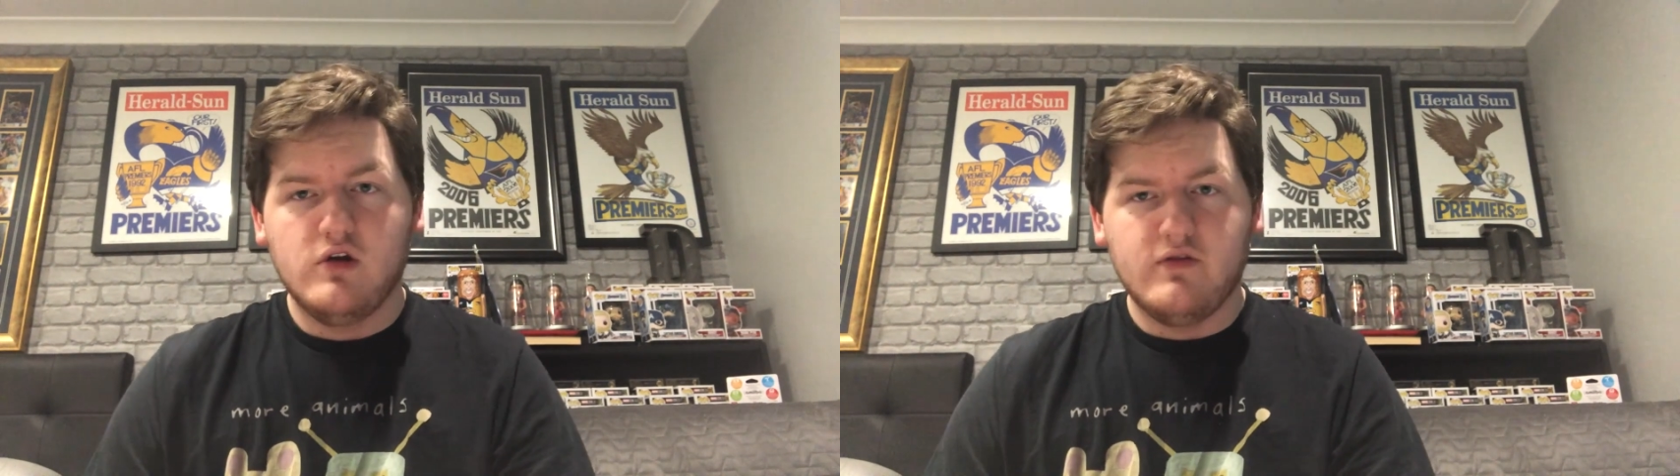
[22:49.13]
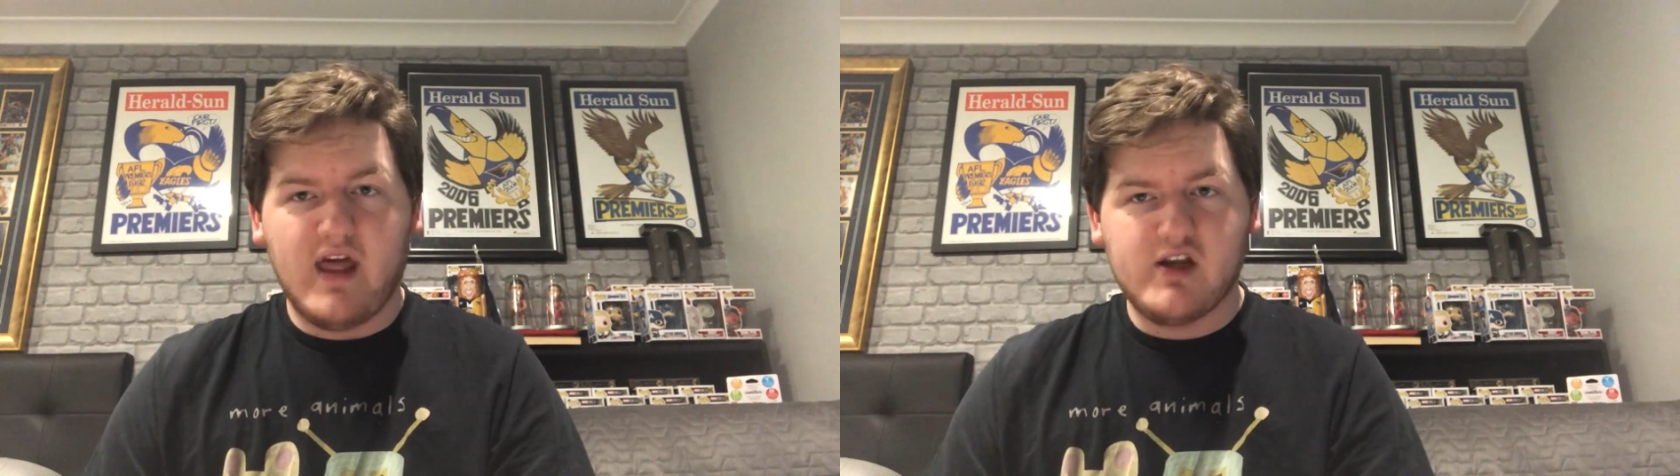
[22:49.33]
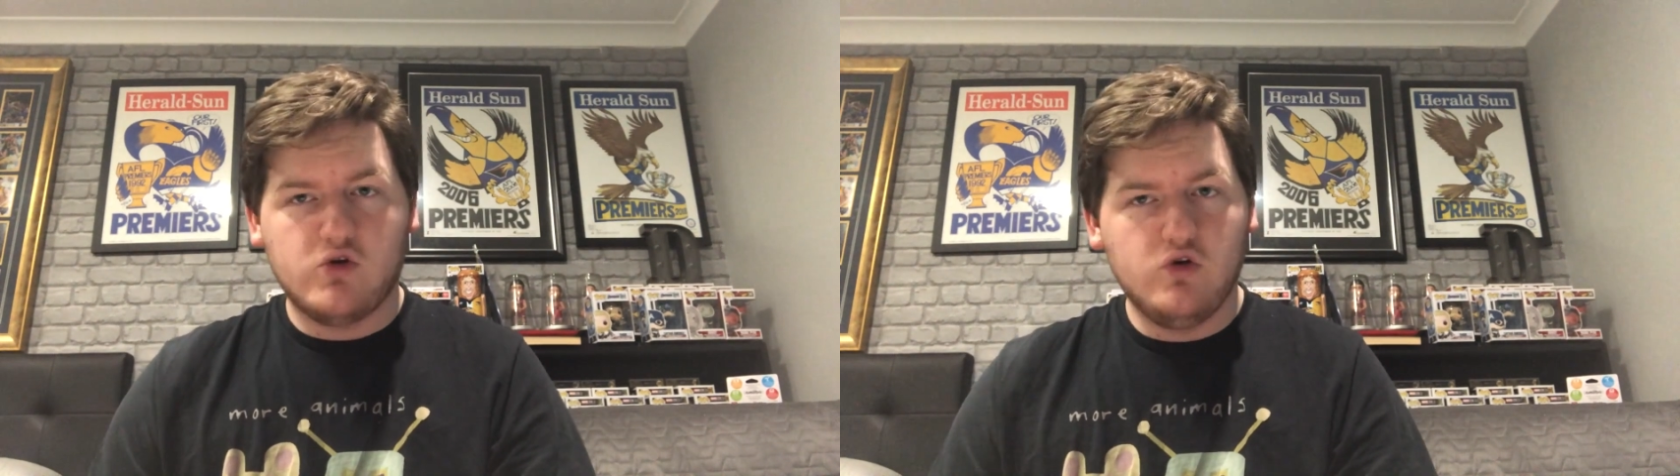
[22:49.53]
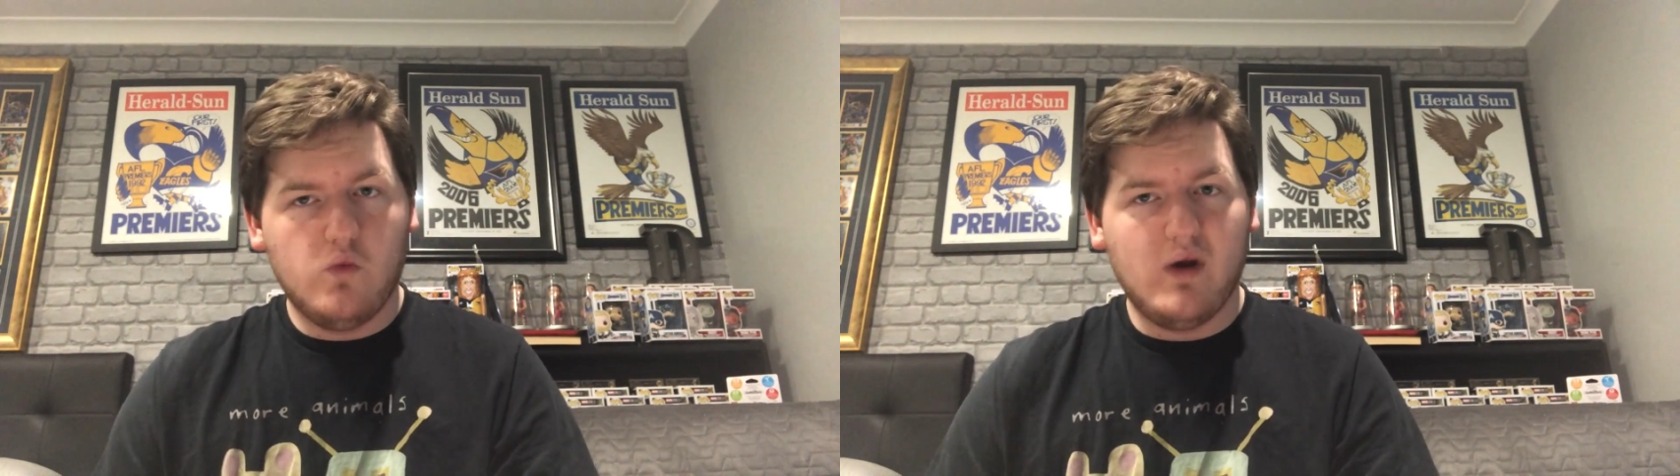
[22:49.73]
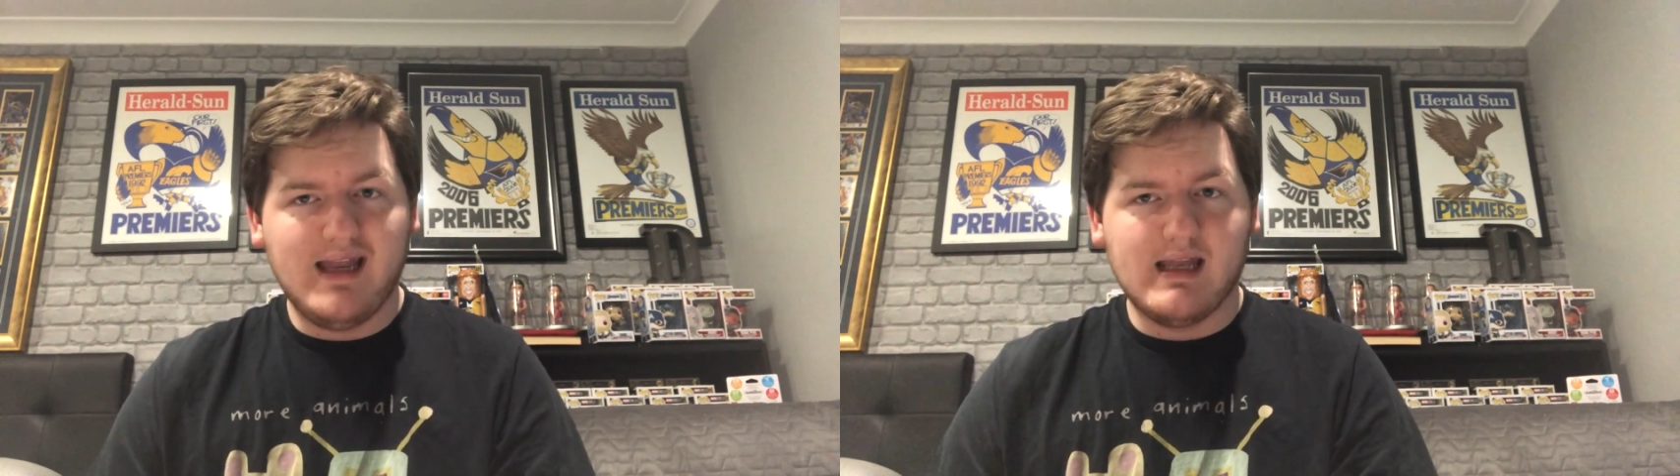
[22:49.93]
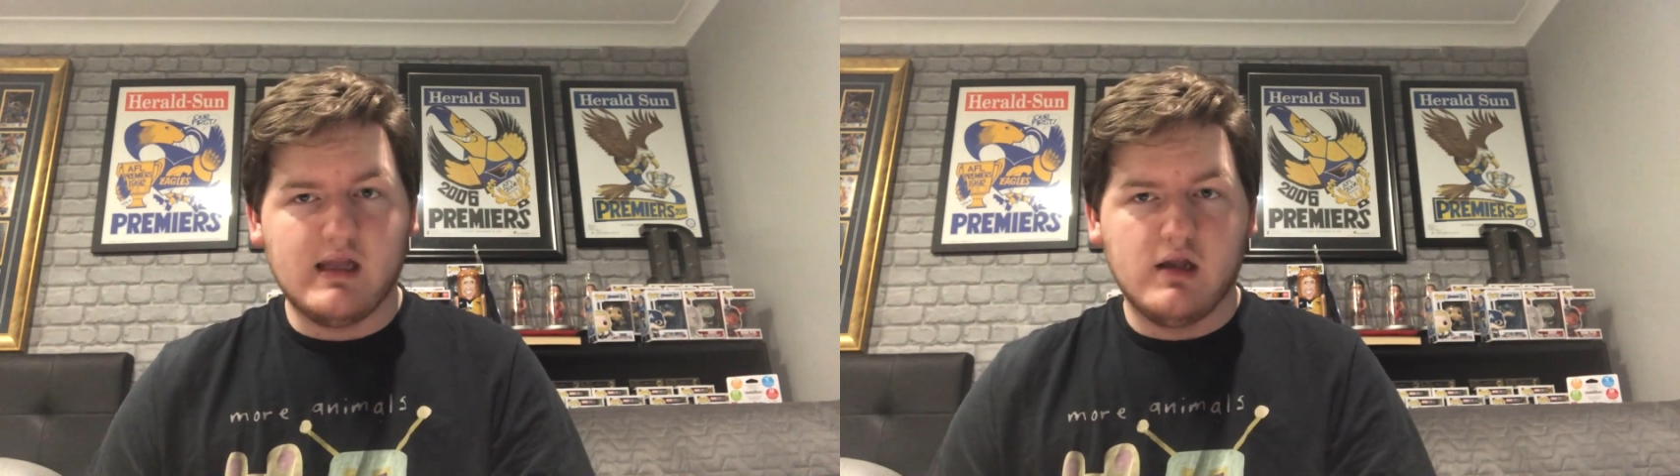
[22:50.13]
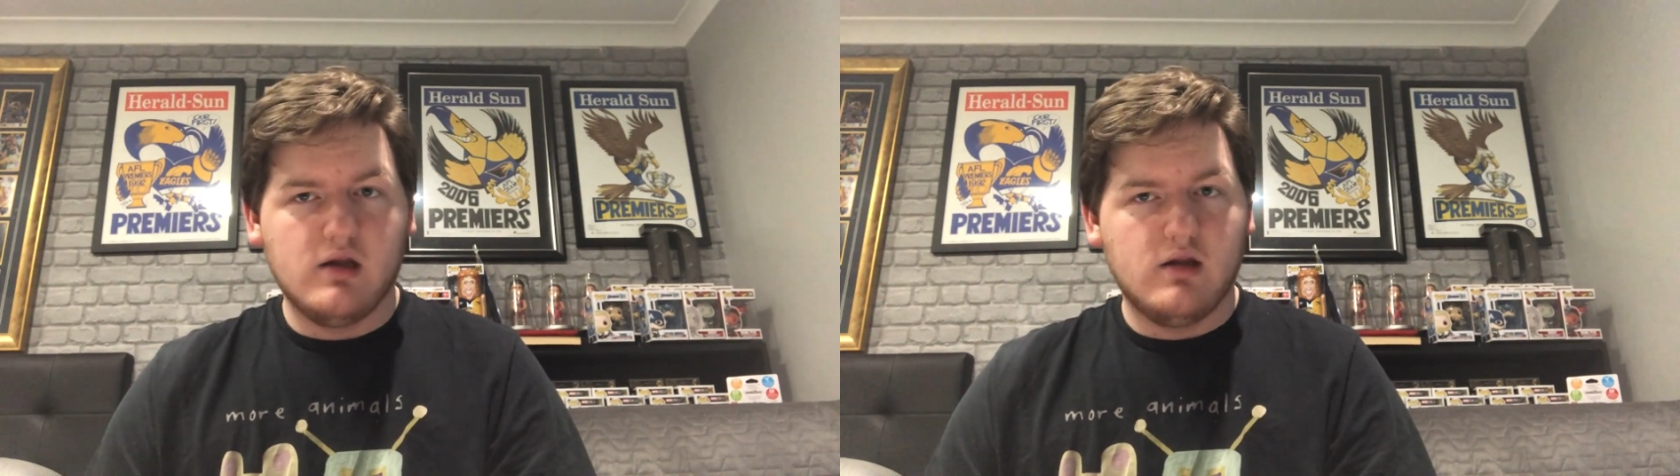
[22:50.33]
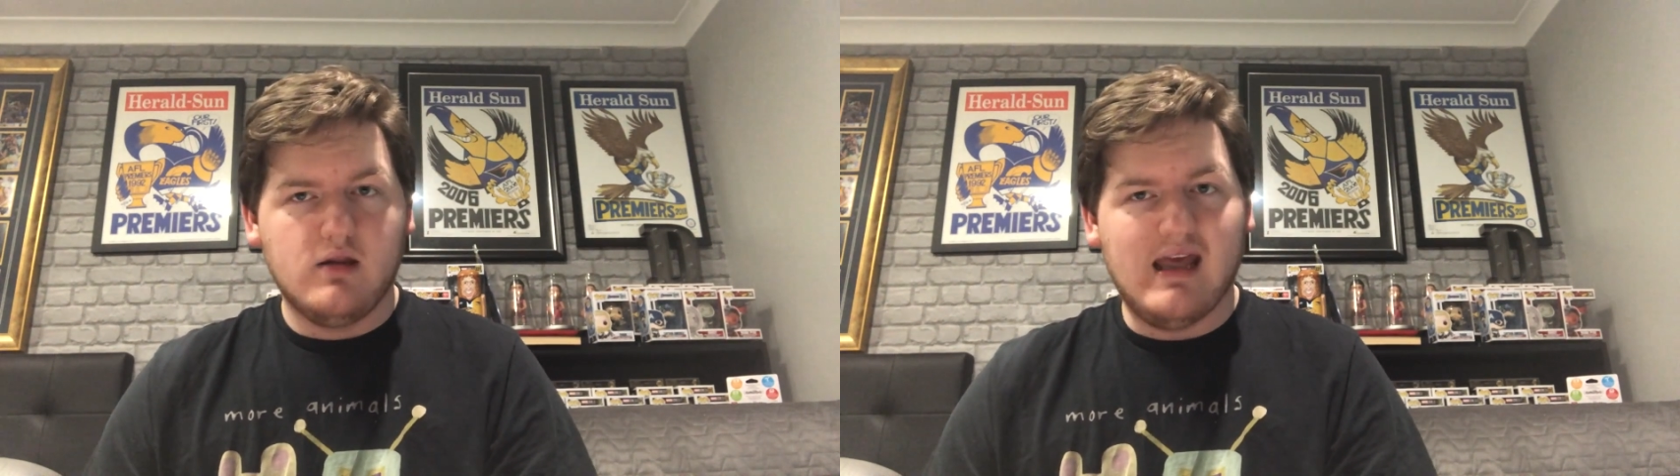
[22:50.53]
that could win
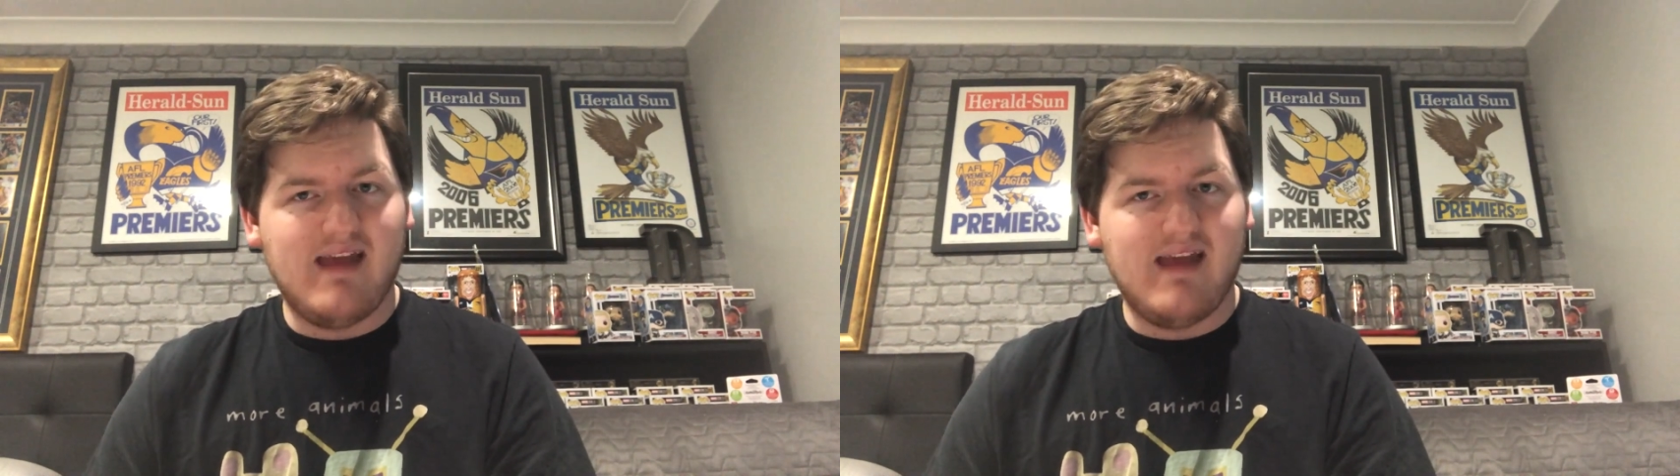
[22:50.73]
the